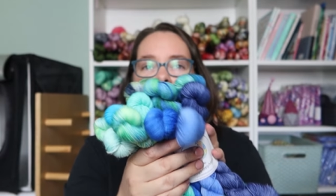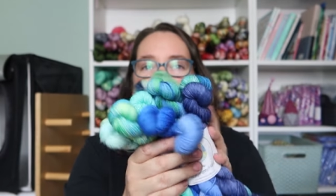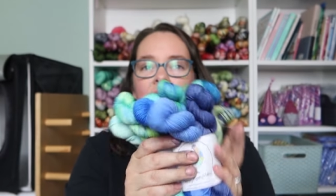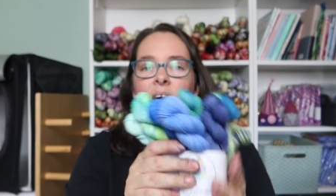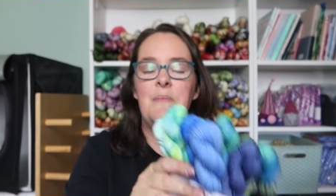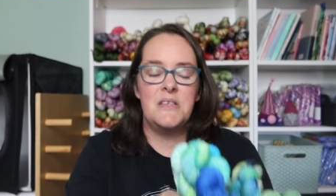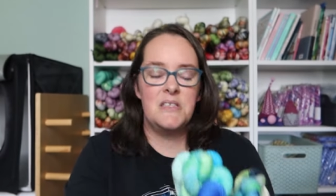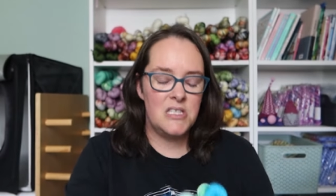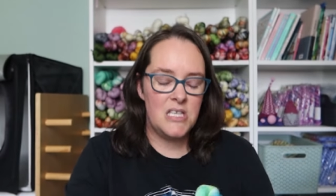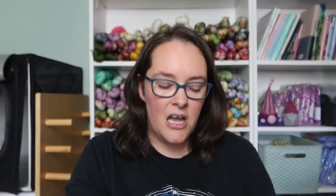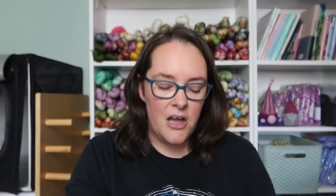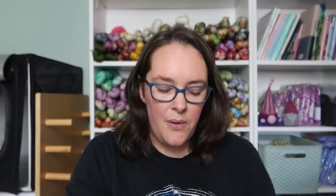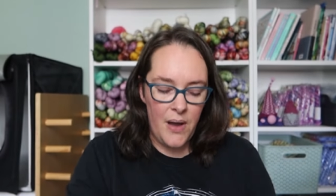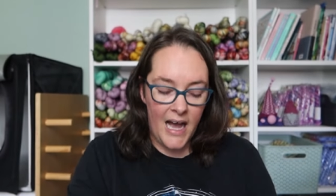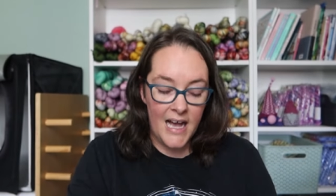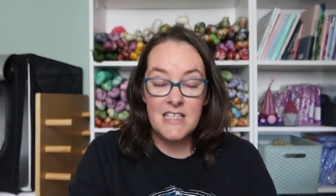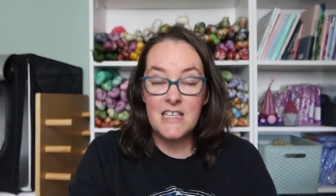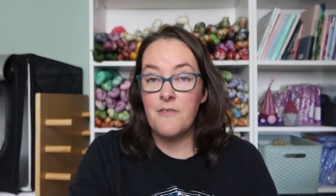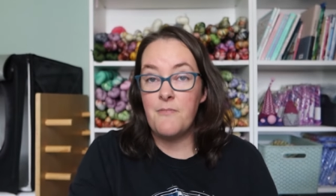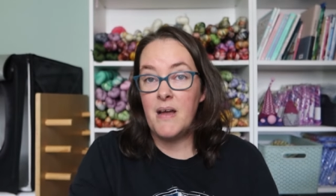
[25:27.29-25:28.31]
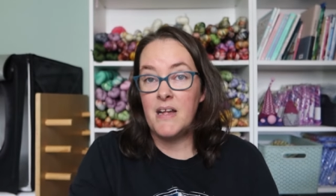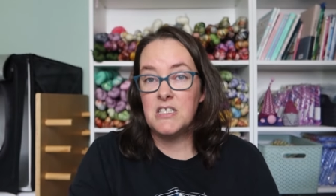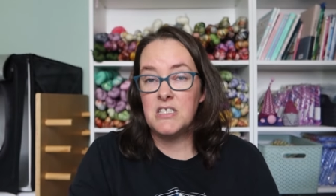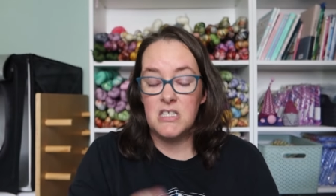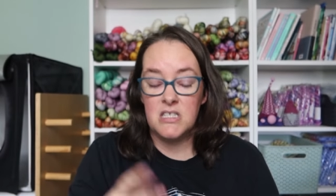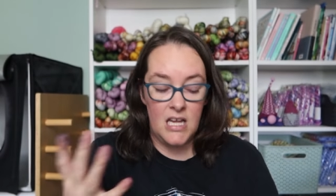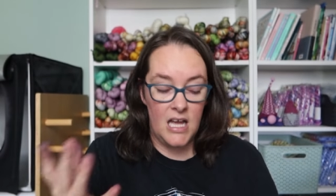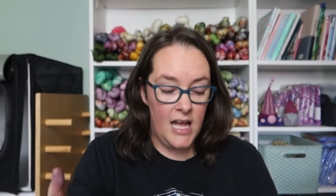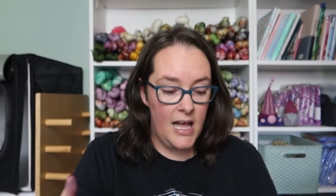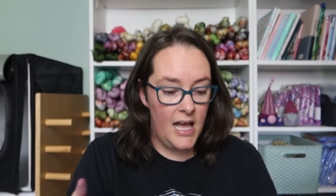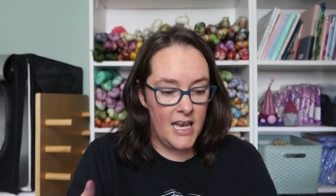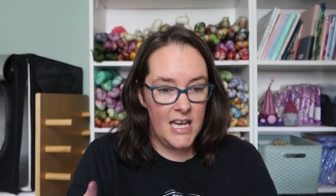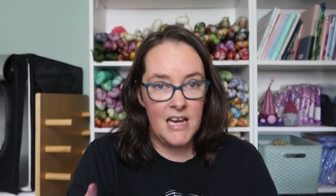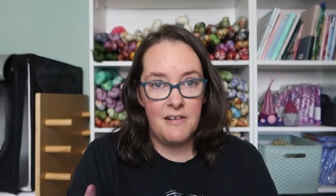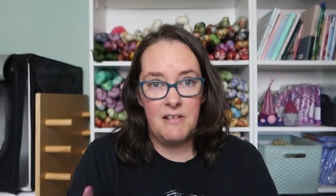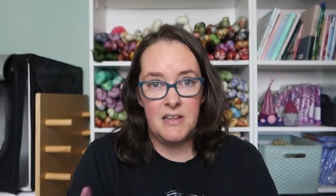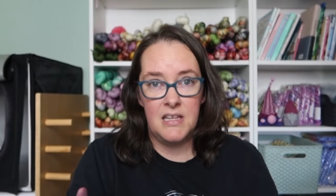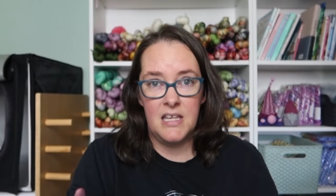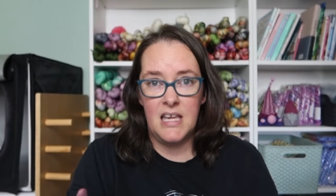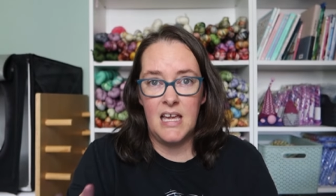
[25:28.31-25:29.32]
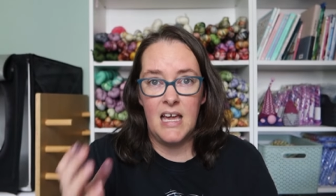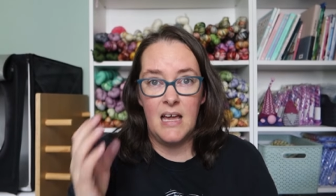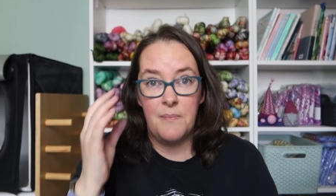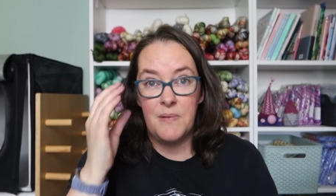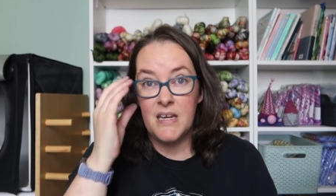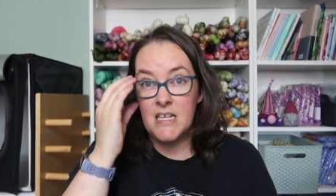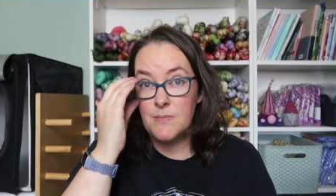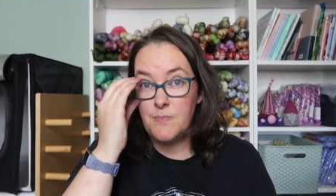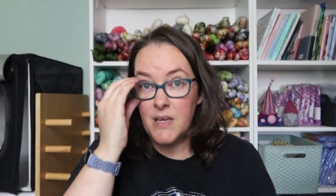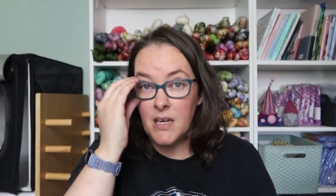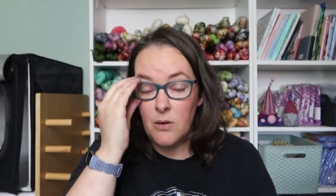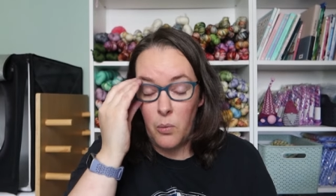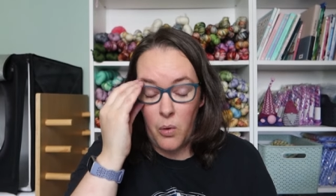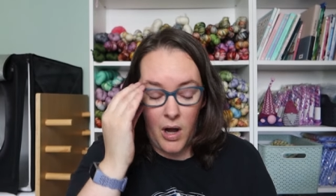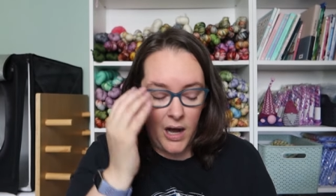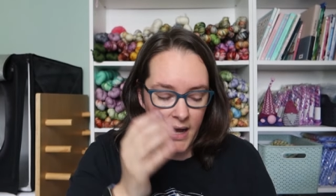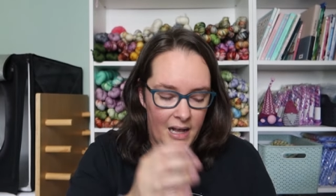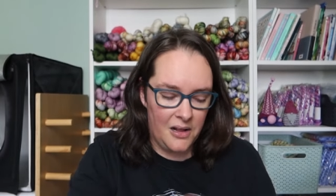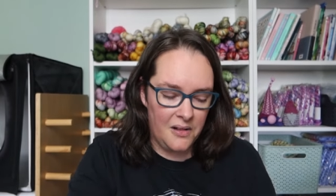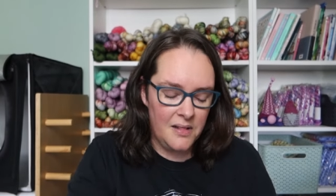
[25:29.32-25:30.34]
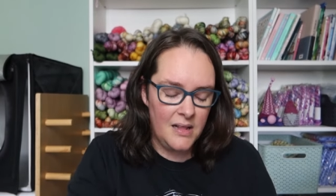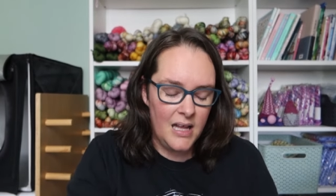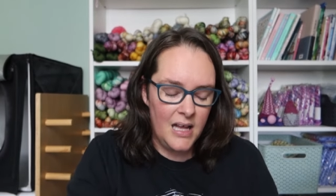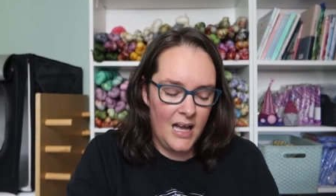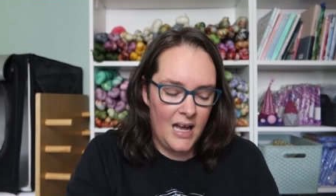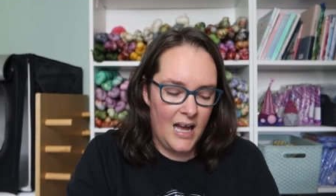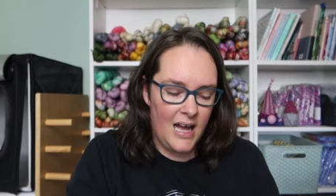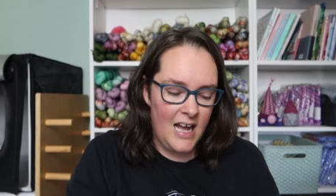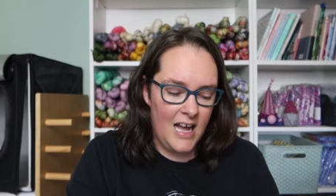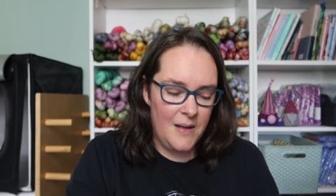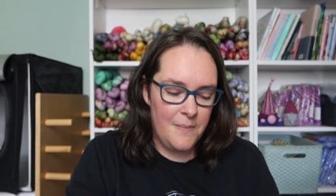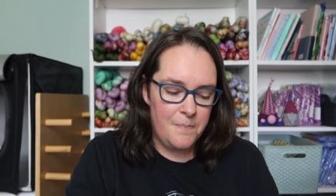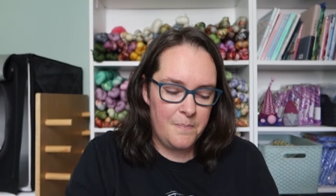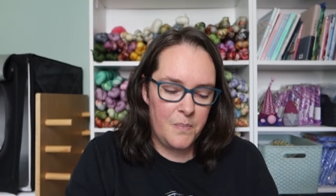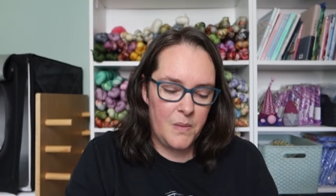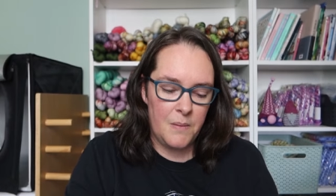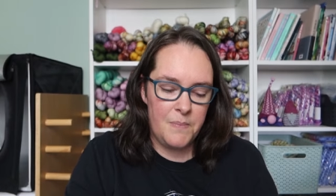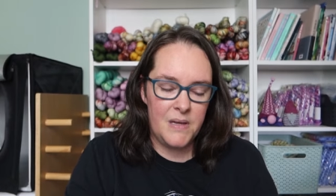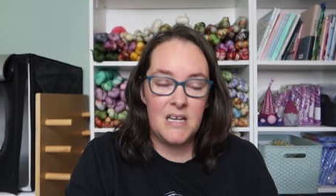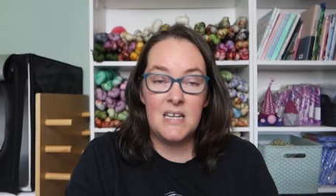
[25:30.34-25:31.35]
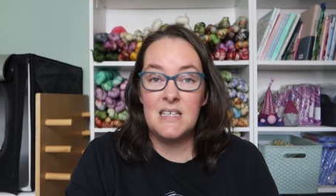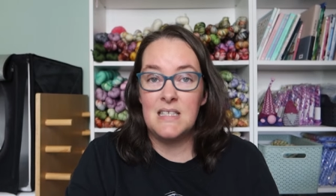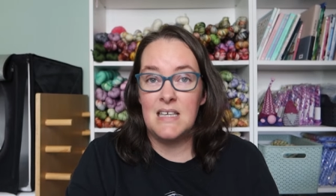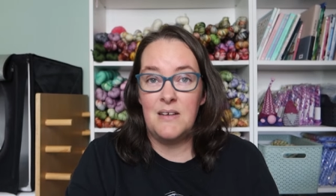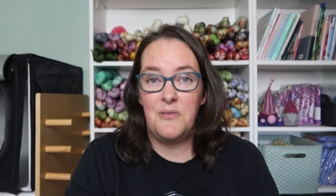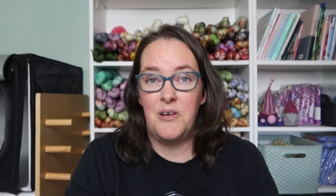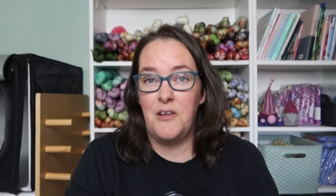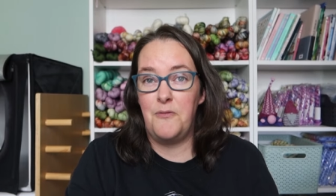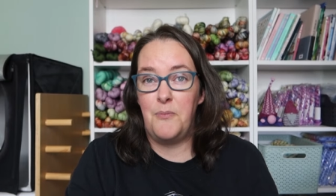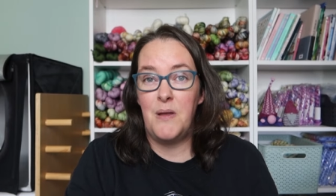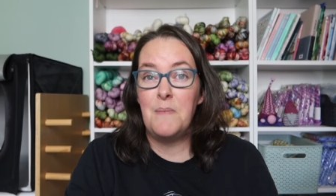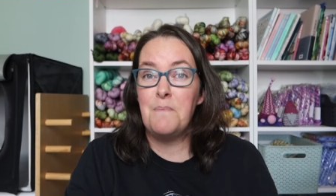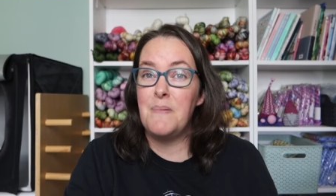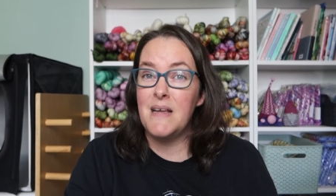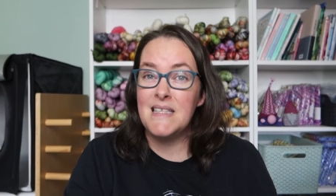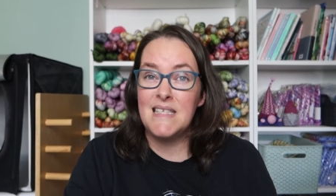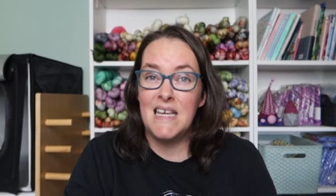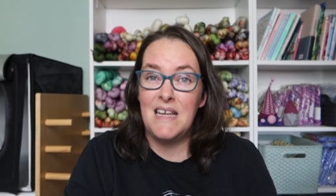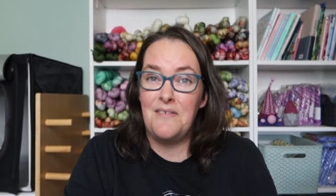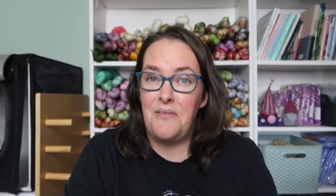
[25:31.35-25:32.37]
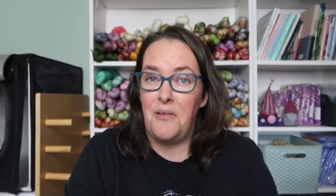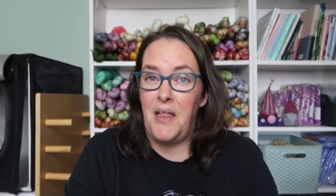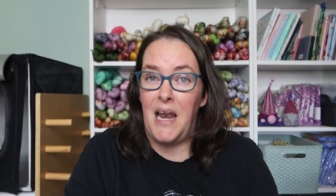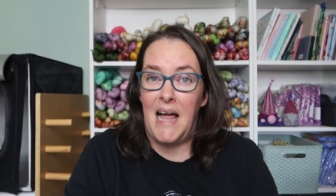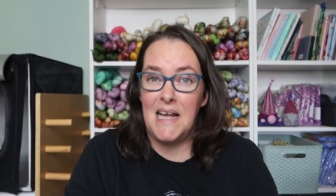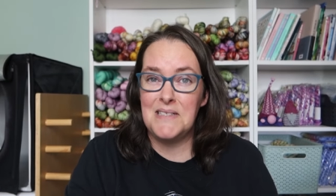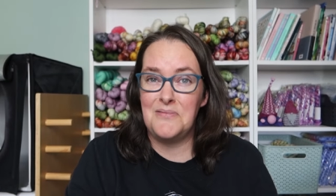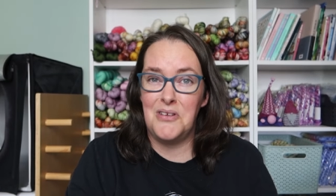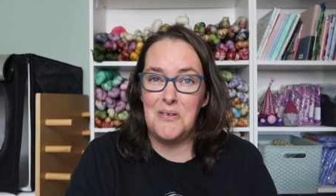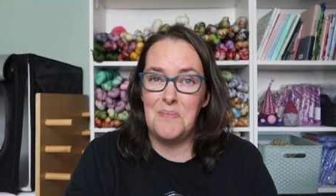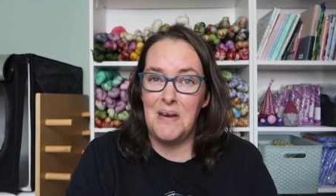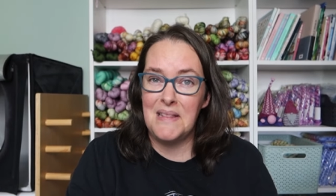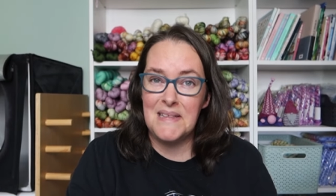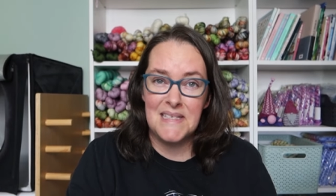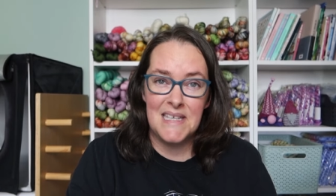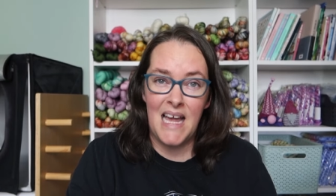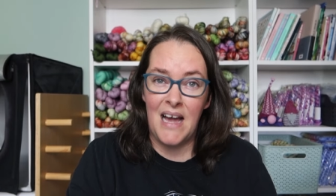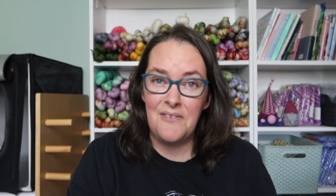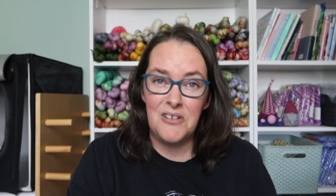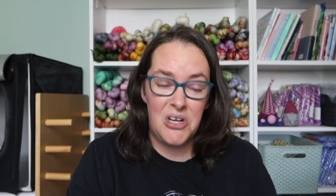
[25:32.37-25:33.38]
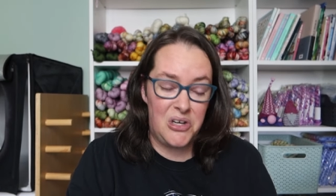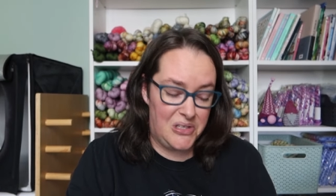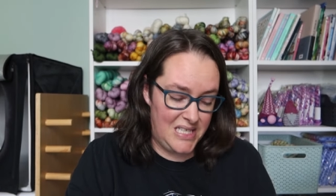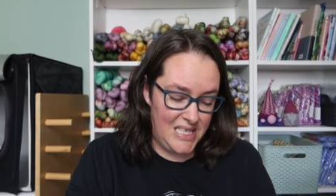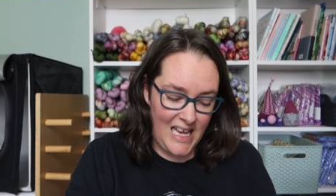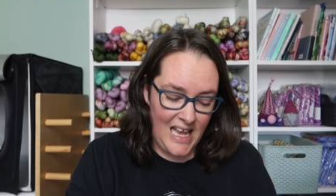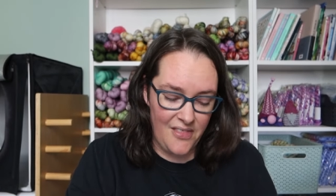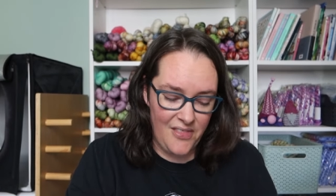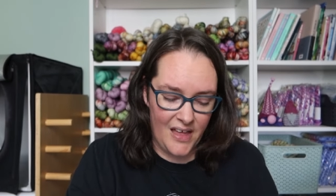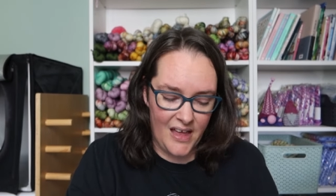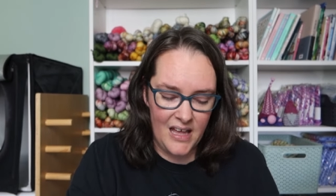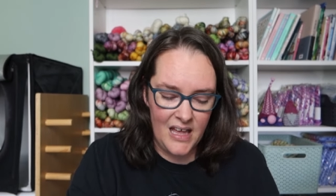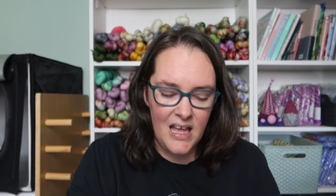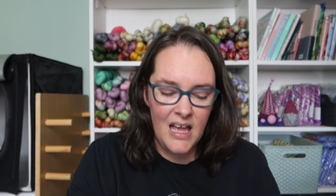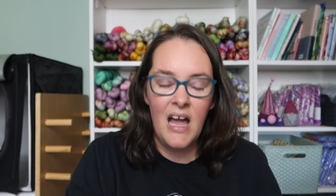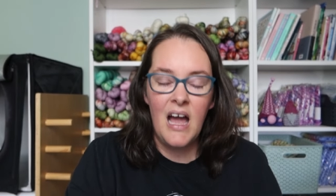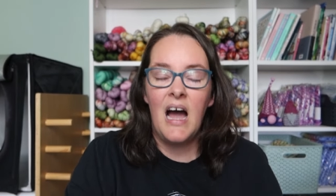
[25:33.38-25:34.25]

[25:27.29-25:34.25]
So as I've mentioned earlier in the year, but it's been a while because we've been busy for the last few months and haven't got together.